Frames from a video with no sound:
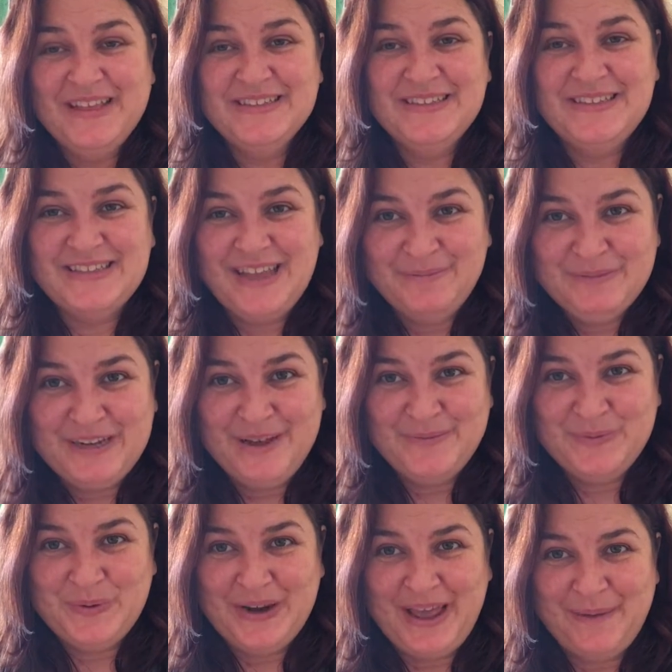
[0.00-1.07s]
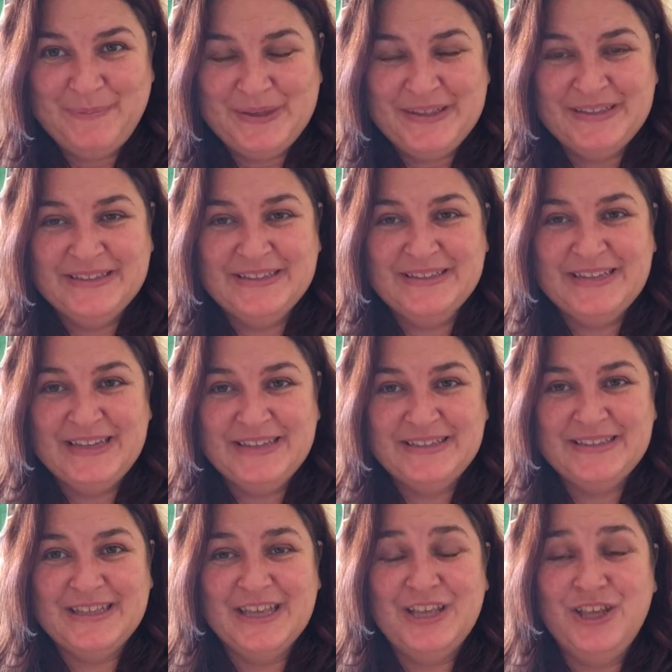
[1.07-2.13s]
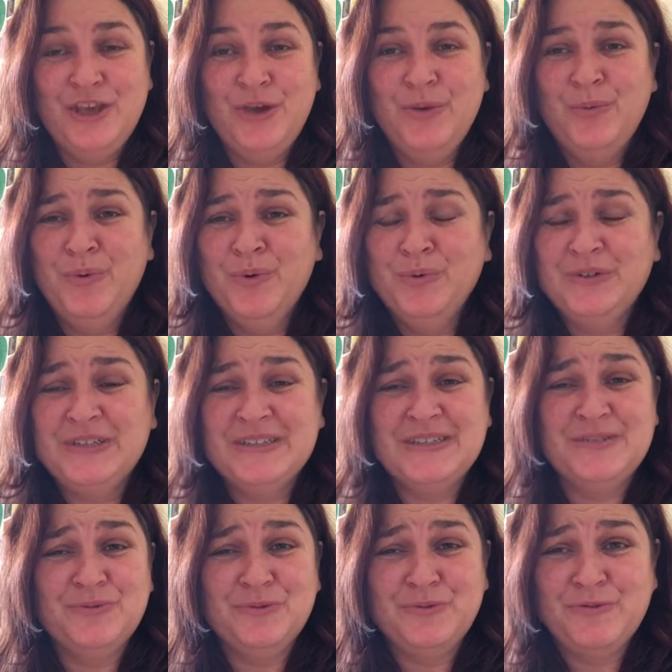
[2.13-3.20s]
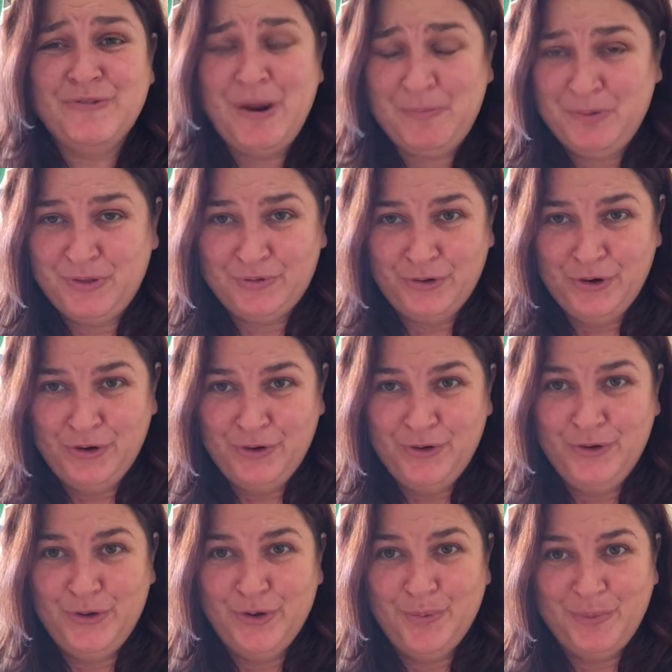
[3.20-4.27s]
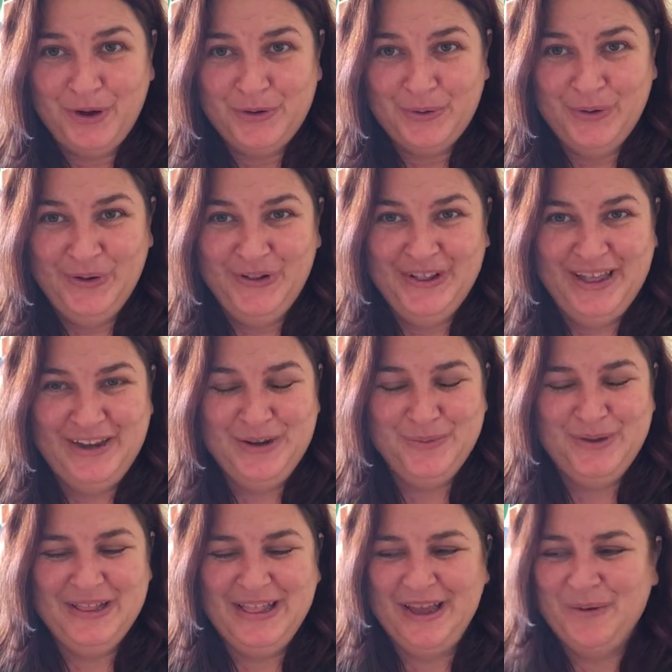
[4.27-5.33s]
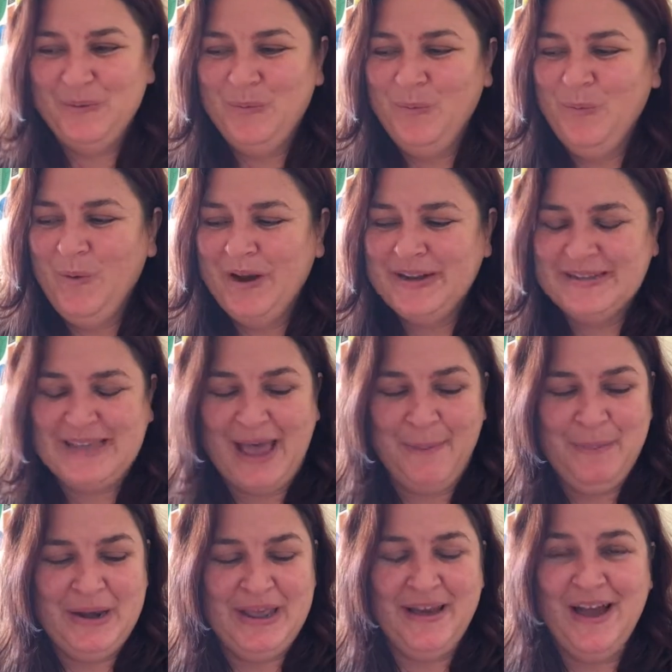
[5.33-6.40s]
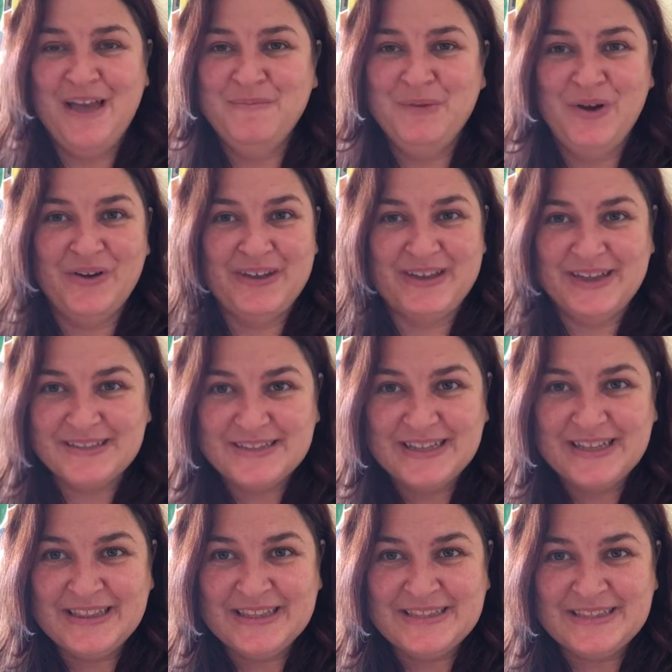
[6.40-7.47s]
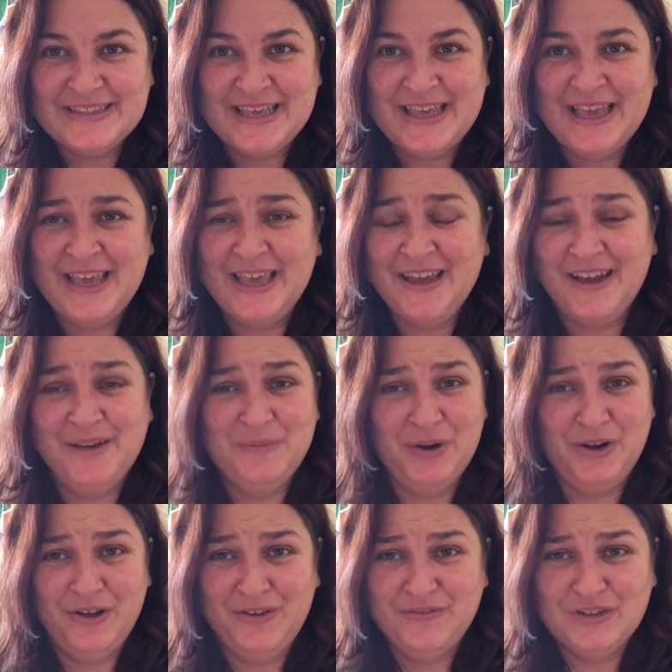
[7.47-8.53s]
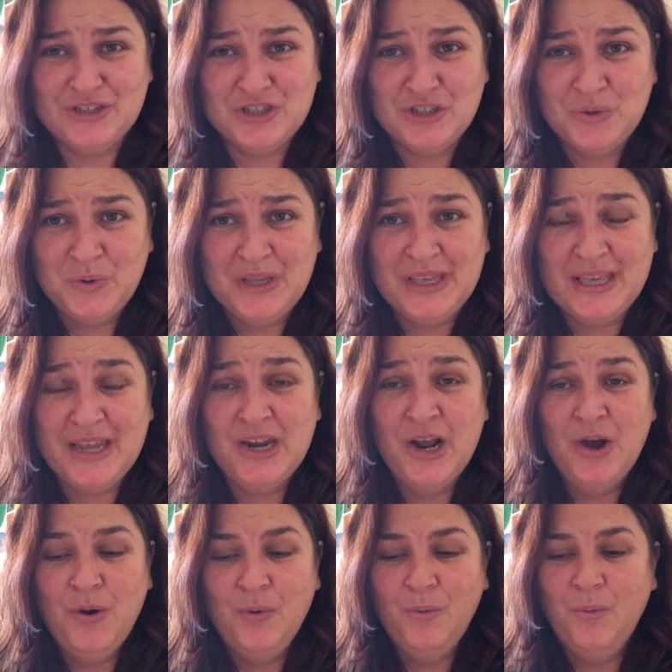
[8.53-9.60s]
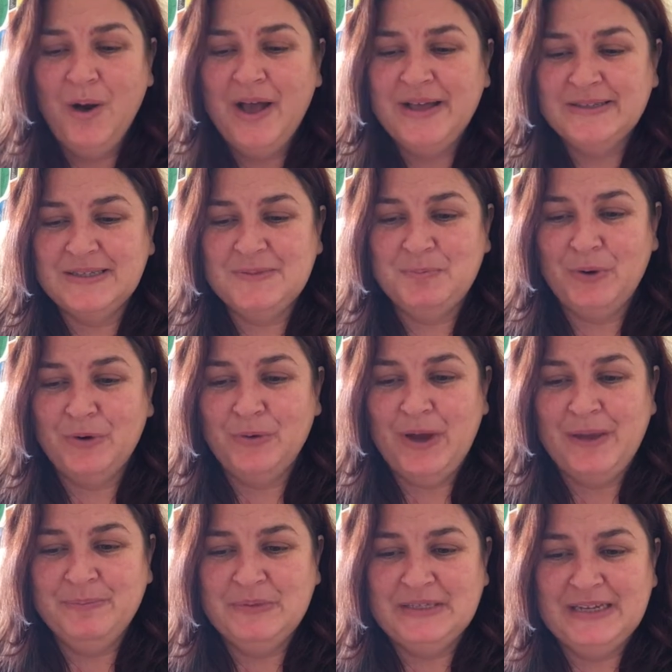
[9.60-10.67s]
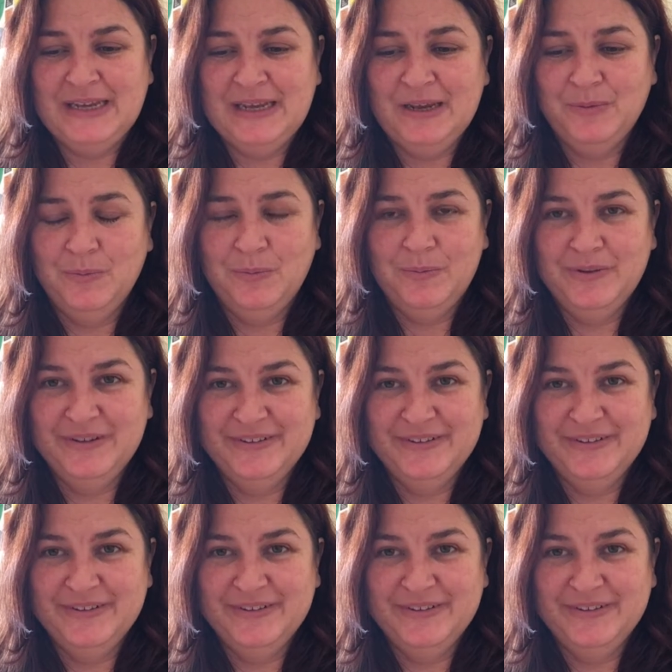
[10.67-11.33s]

sometimes what happens is that you will just rip through your bottle and you'll be like, "What is happening? I'm not guzzling this thing, I'm not overdoing it. Why is this bottle empty?"